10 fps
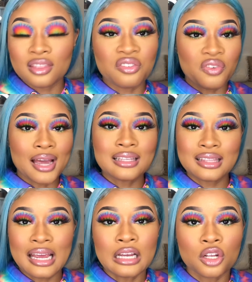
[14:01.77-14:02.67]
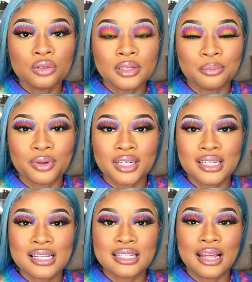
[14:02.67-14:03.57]
The fact that they included
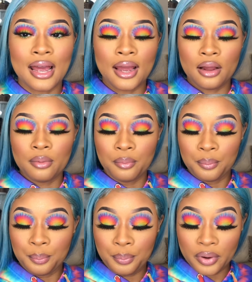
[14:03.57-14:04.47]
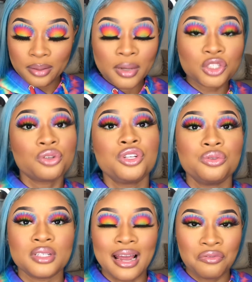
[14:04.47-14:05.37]
brushes that pretty much you can
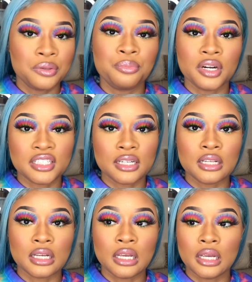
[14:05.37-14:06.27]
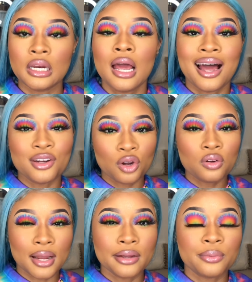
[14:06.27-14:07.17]
use every brush in the kit. I
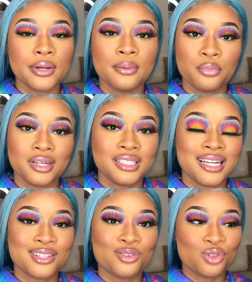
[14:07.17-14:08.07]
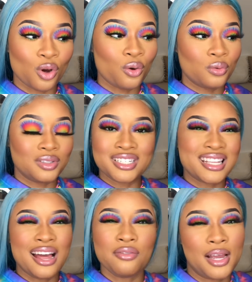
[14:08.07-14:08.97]
don't like when brush sets don't just
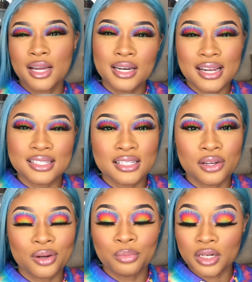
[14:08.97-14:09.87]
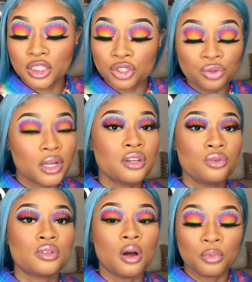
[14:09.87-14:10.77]
have like unnecessary brushes. You can
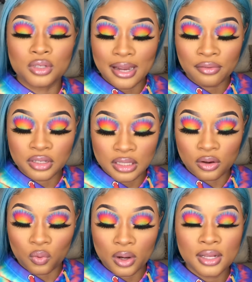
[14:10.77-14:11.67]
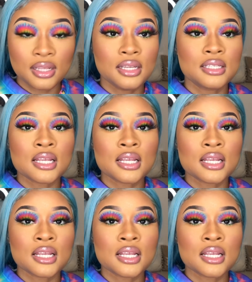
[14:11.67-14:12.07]
use almost every single one of these.